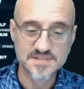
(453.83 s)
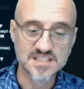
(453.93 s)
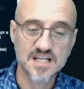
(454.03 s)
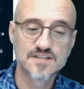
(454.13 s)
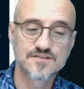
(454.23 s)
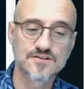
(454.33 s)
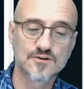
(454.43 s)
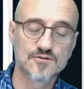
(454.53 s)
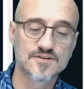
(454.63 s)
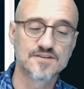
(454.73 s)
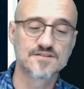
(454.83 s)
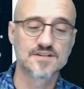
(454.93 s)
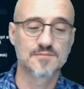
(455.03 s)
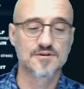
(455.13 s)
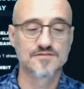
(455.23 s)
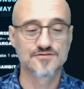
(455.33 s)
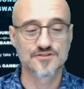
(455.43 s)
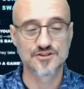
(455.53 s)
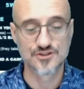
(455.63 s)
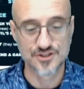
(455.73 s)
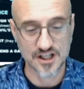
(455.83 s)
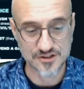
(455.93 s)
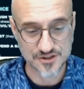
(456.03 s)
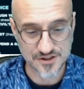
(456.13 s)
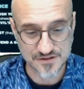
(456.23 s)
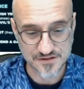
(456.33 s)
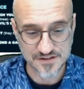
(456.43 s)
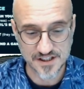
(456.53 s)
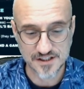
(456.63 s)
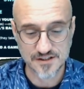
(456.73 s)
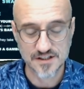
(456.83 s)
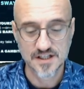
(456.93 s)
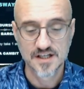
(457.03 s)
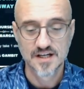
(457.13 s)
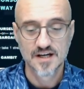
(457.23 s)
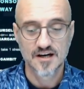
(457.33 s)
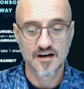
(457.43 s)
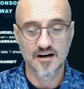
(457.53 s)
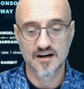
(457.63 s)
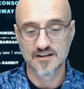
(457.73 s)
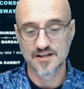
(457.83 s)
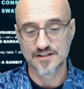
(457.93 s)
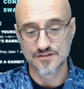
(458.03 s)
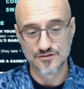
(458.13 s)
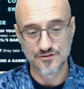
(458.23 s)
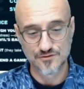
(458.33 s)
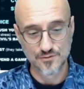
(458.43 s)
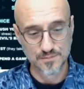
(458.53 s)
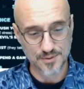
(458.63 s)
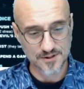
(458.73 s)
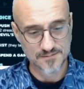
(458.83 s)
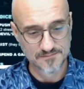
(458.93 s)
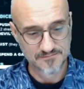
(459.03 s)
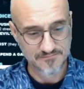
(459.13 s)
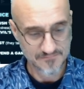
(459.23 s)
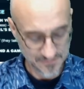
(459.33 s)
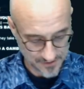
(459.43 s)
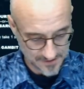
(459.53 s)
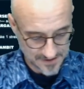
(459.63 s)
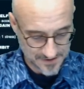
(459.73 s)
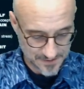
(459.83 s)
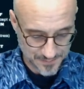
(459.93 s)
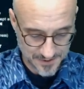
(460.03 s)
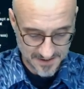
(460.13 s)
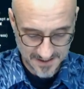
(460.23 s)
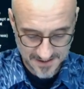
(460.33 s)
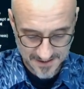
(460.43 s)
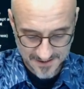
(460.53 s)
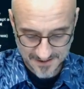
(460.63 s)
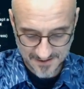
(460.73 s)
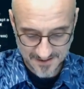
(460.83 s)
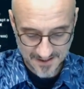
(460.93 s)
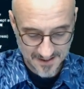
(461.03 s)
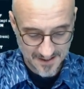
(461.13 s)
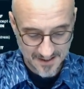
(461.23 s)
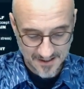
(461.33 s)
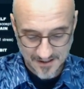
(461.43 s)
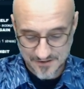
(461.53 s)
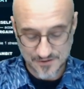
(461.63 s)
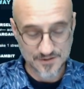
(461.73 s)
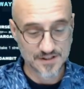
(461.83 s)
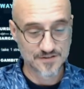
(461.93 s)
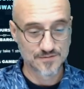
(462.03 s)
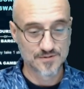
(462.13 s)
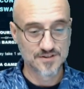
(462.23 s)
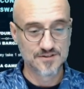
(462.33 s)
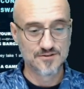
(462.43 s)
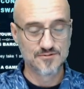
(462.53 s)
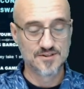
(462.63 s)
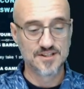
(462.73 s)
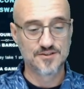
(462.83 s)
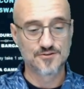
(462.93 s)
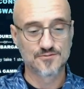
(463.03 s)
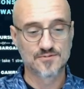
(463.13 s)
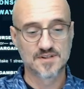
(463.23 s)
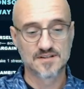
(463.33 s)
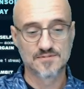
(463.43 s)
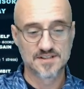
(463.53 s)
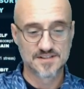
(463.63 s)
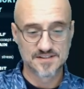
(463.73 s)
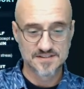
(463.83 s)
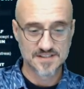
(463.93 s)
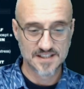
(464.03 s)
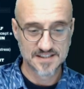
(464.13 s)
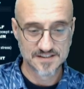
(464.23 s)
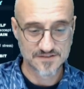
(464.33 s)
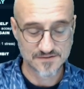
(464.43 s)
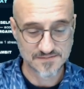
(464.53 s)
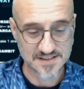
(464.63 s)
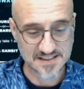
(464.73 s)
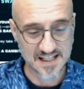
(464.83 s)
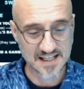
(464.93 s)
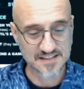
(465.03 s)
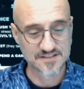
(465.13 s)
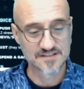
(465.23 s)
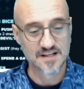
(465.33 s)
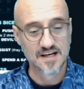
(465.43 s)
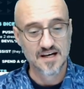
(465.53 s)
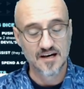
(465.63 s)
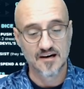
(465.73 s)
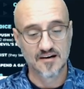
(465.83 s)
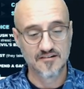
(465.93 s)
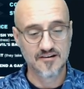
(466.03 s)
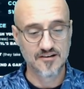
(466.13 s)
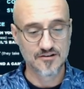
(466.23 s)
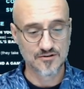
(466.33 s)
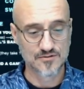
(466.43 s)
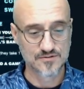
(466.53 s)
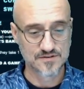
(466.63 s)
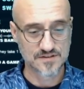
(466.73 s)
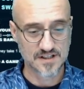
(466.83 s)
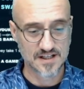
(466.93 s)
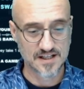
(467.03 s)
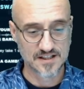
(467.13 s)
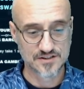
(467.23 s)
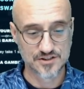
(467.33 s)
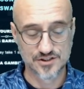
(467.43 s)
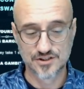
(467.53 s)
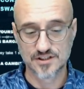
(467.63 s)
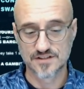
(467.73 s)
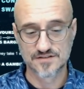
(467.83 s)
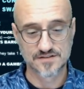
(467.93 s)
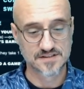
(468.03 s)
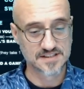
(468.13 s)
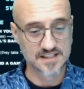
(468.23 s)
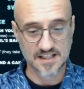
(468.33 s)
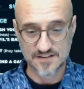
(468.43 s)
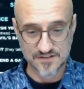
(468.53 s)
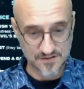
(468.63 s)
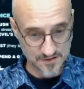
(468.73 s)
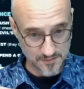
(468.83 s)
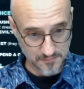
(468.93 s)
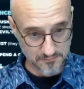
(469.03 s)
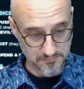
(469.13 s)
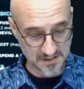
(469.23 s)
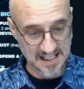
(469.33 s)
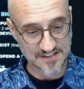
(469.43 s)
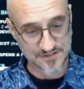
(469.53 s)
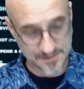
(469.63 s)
So there's a number of suggestions here. I like a stupor, so let's just put that in there. So yes, when you need to, when this guy needs to relax, he goes and just gets blasted